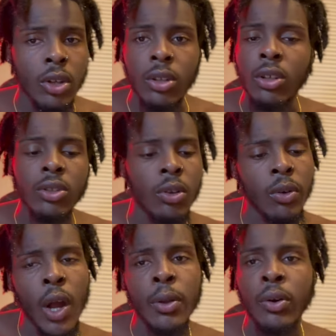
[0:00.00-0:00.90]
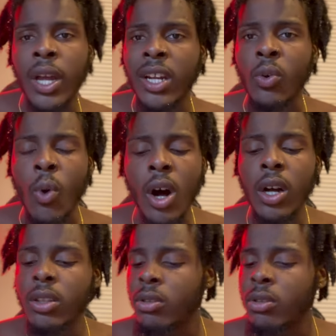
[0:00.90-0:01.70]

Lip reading: You know, got your can of wine.